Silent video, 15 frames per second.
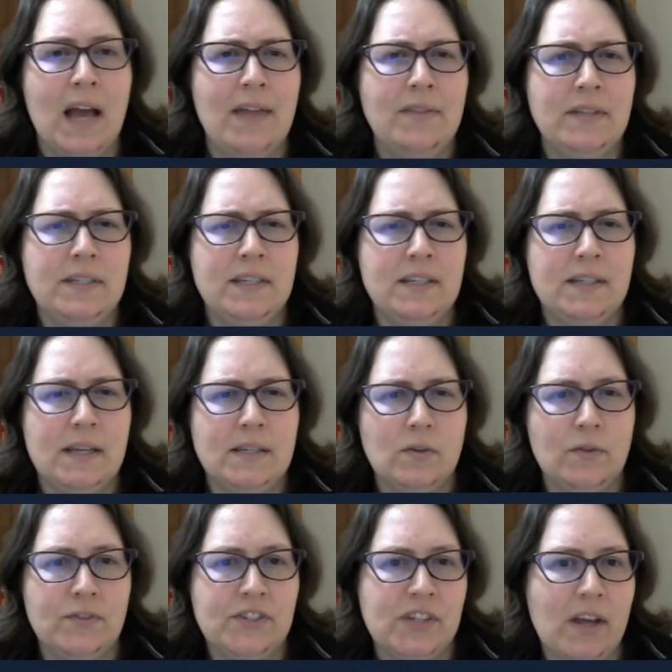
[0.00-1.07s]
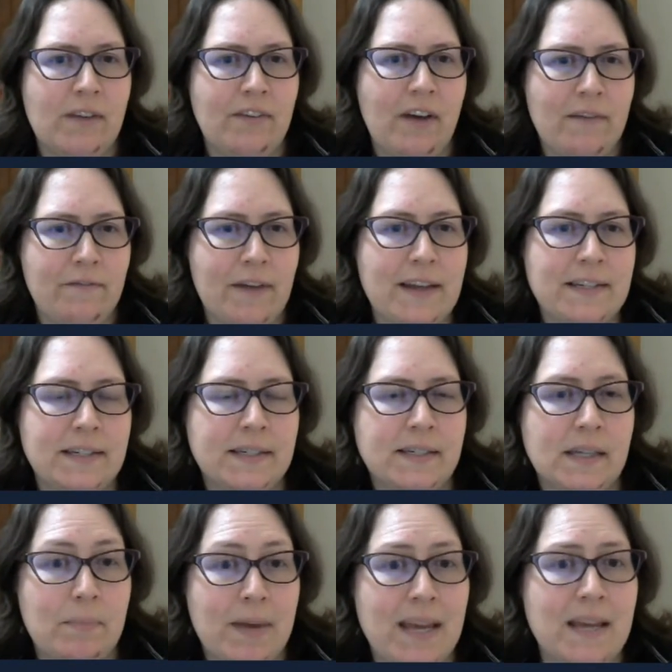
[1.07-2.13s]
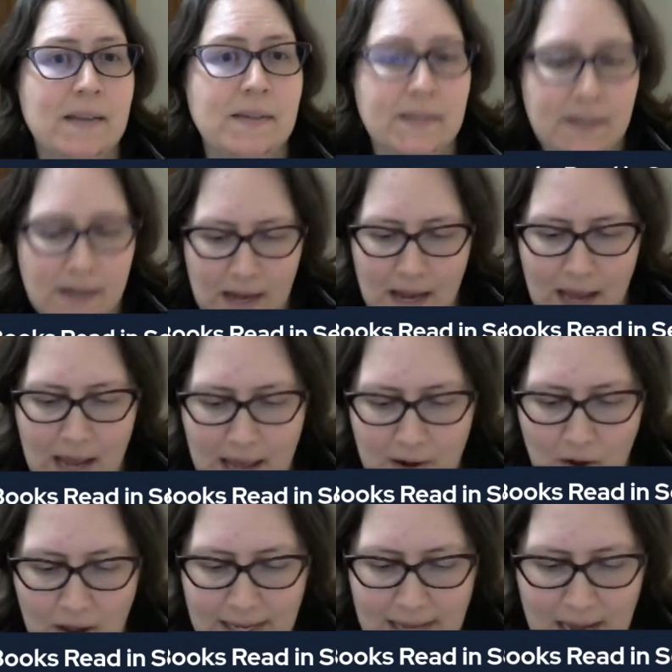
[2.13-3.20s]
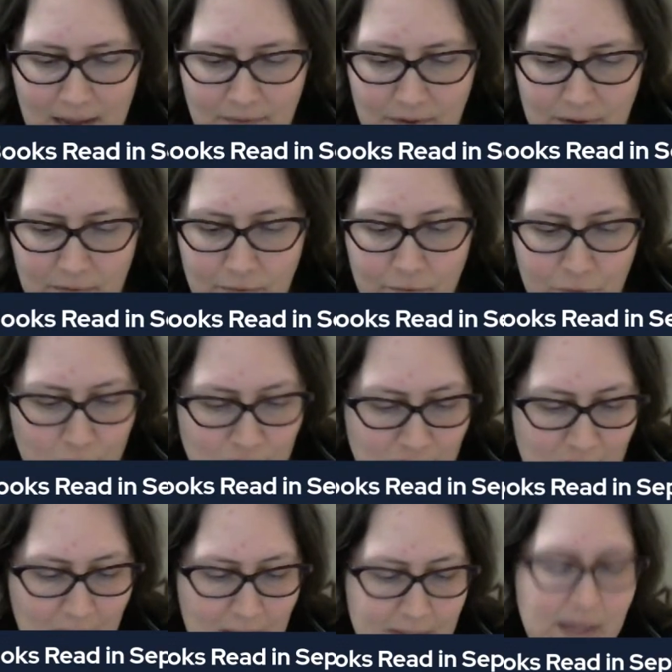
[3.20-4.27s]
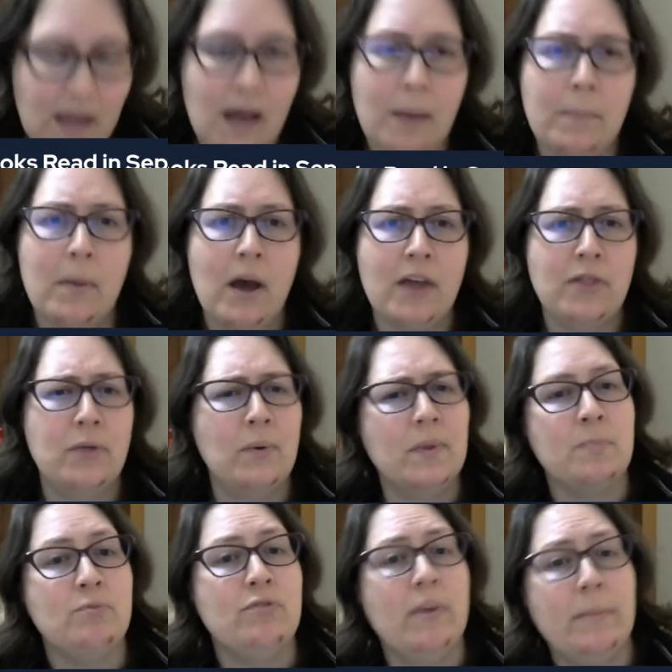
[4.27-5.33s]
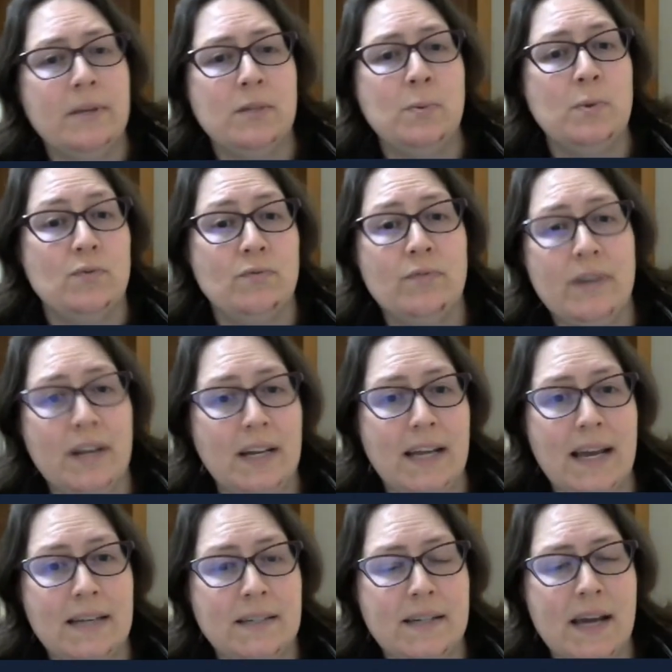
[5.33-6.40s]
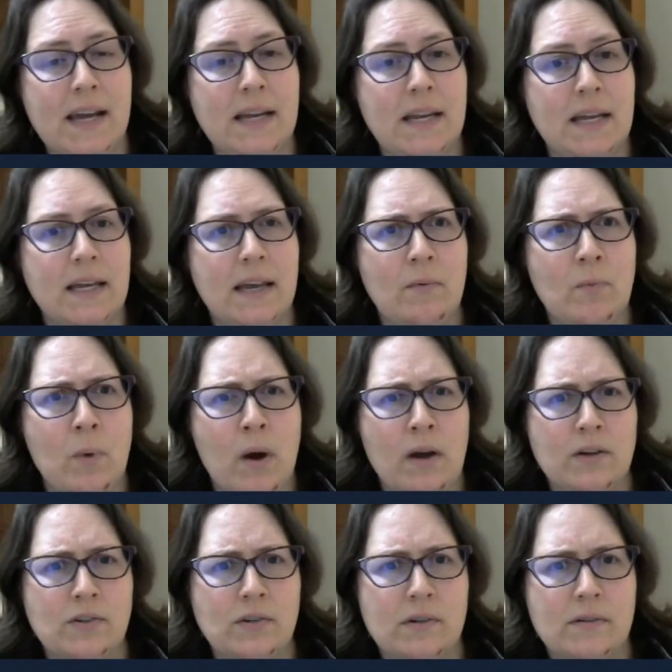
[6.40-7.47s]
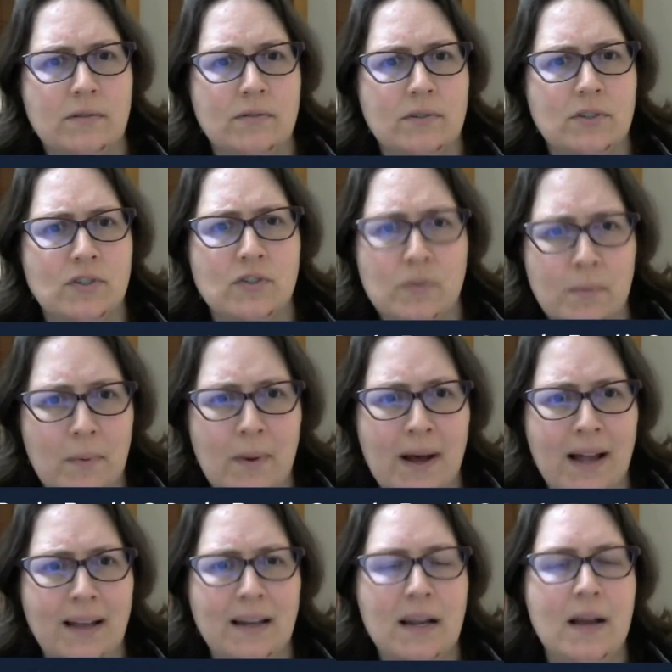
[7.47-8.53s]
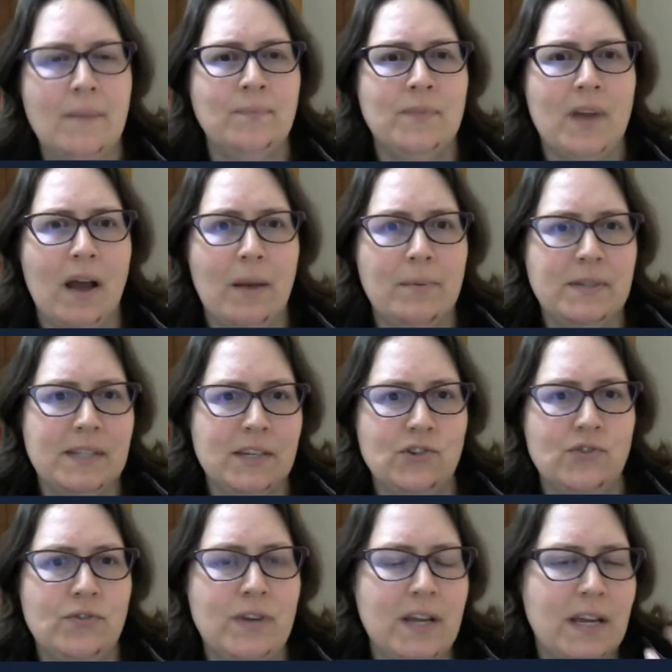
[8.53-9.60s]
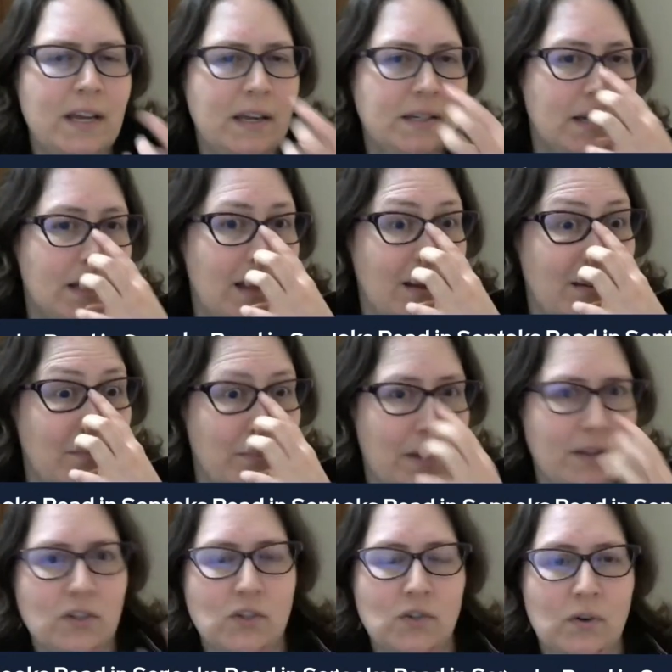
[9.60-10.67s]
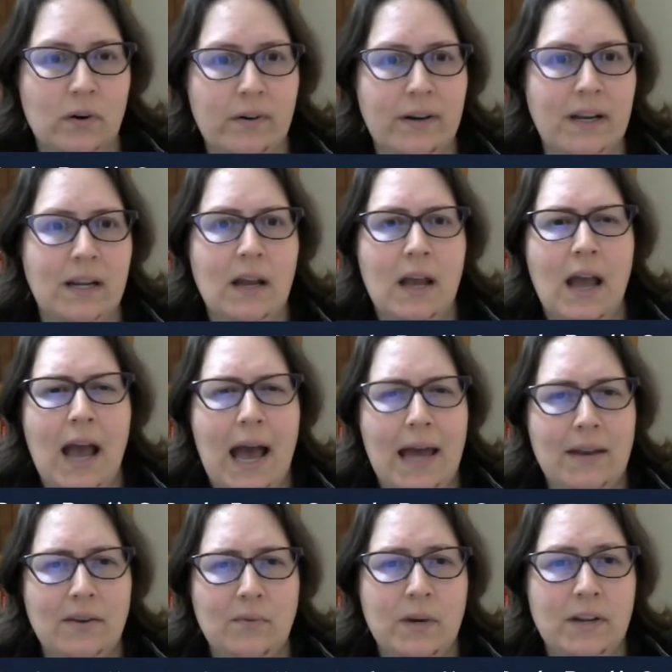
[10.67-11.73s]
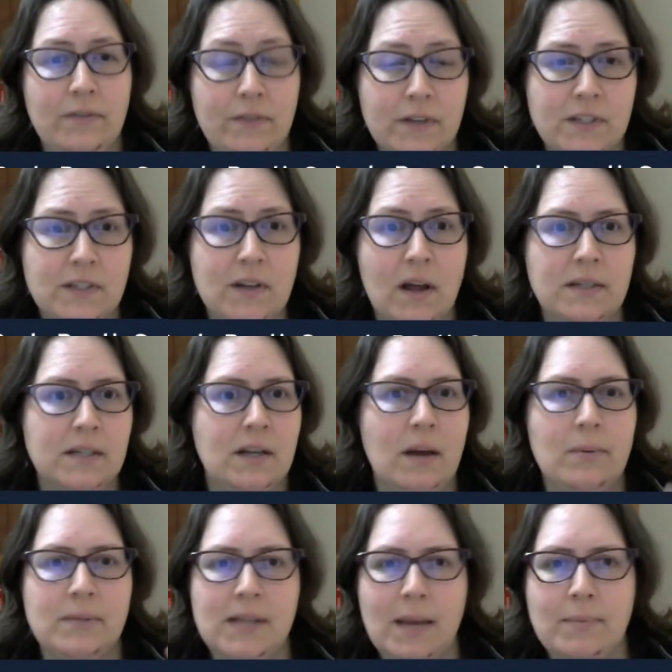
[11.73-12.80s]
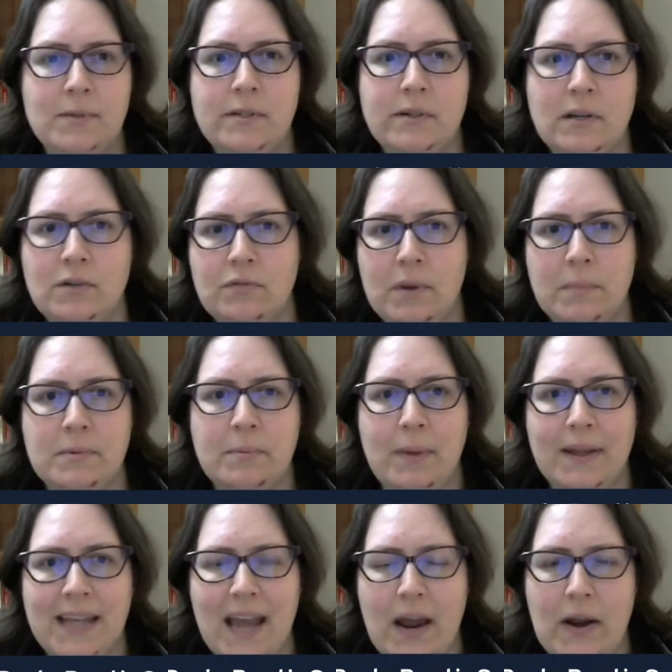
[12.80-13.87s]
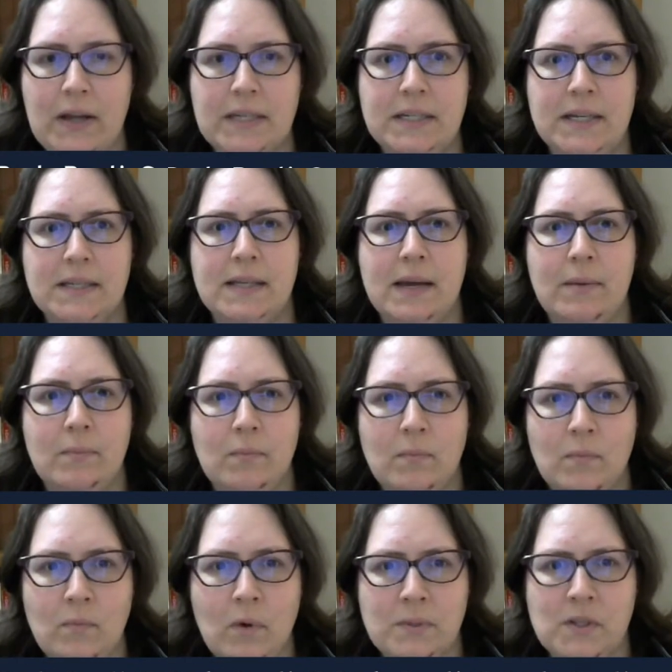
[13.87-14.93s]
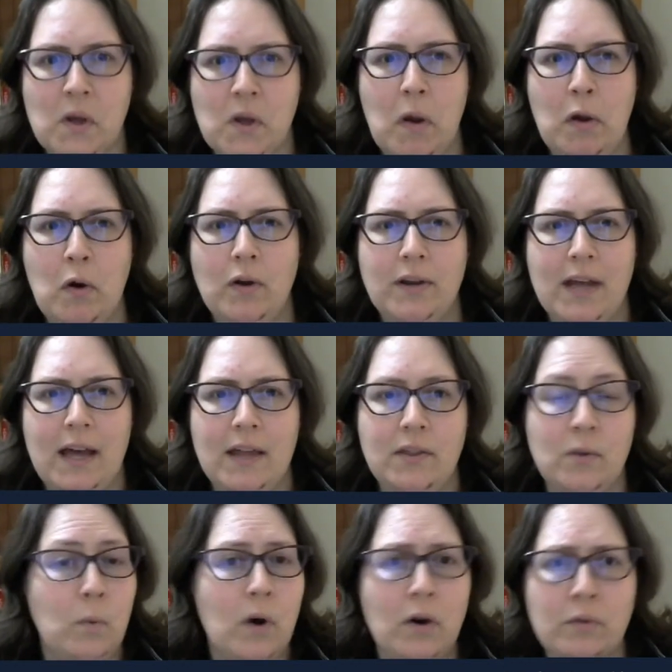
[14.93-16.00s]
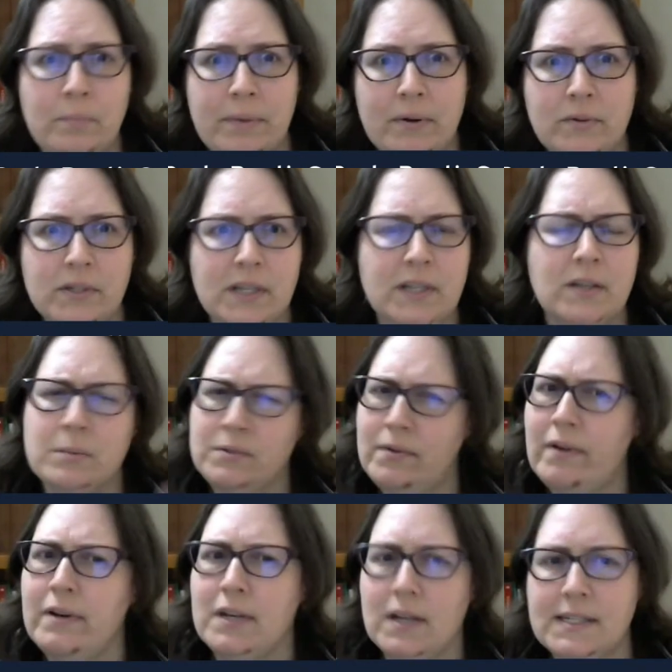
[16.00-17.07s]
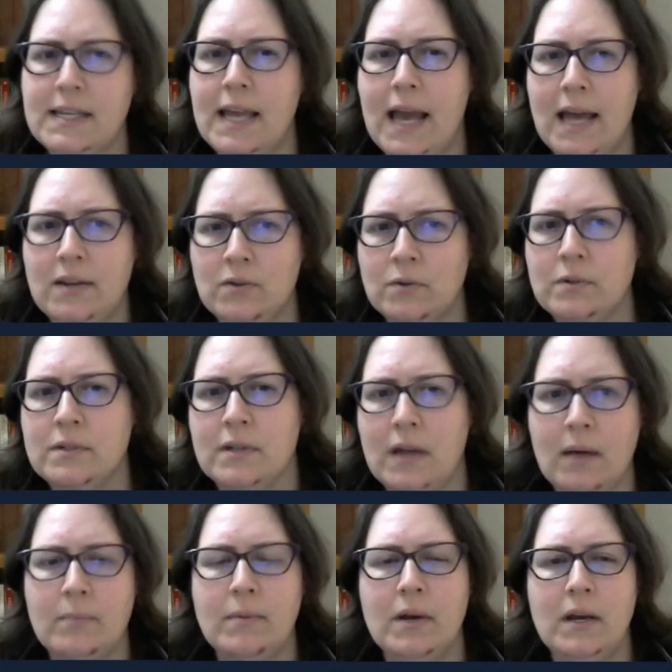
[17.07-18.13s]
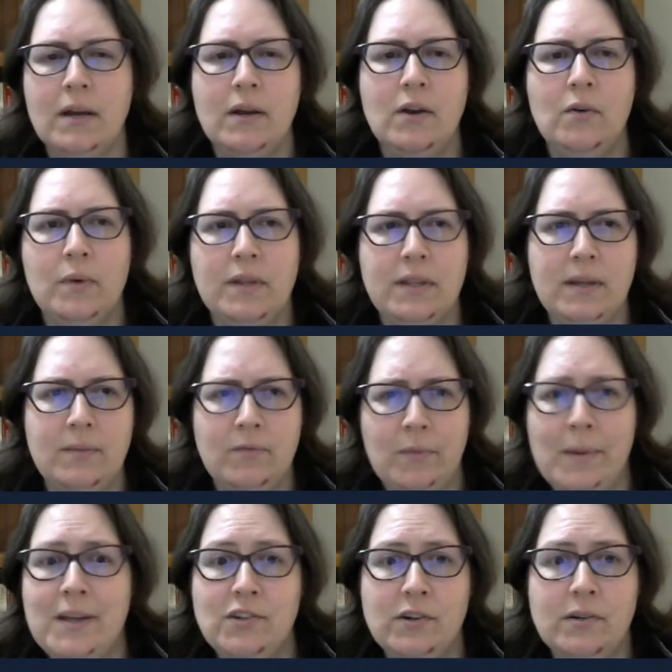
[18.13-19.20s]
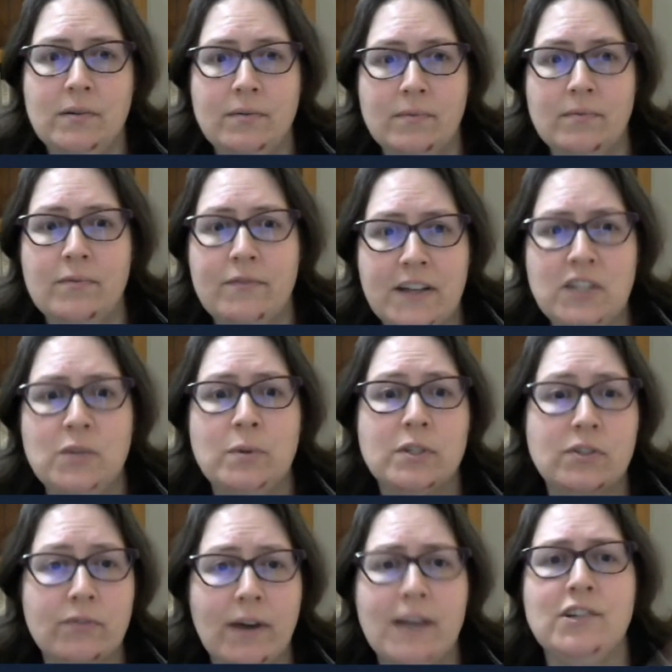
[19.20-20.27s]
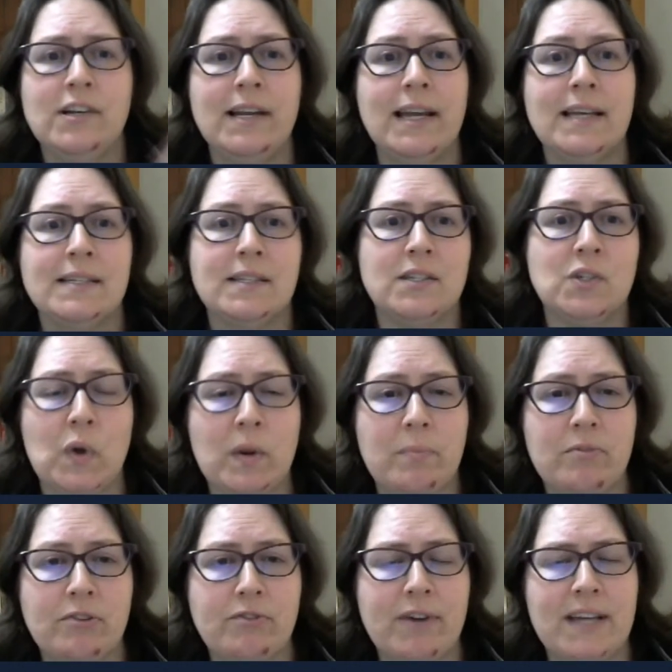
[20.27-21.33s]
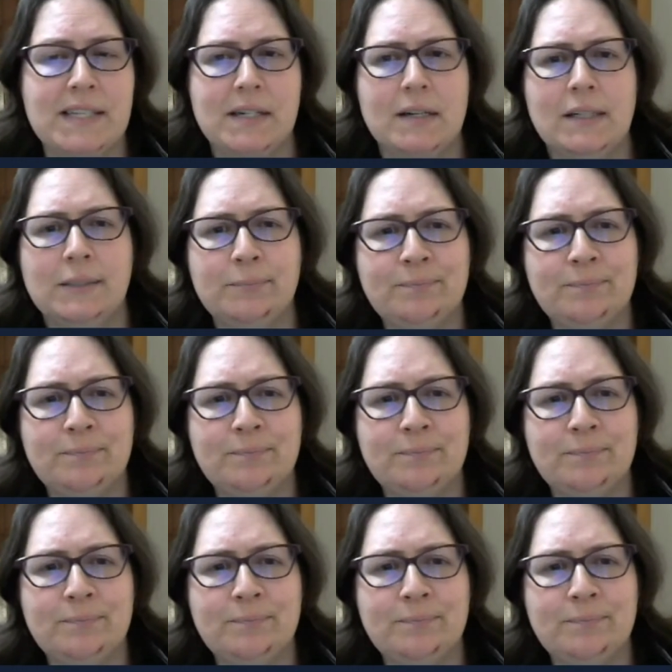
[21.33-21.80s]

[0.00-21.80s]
And this is a sort of sci-fi fantasy piece, and I gave it 4 stars. I thought the premise was really entertaining. It worked super well. I was intrigued by the story. And when it first started, I was absolutely gripped by the characters and what was going on and the world building that was very nicely handled, with information fed to us gradually as the story progressed.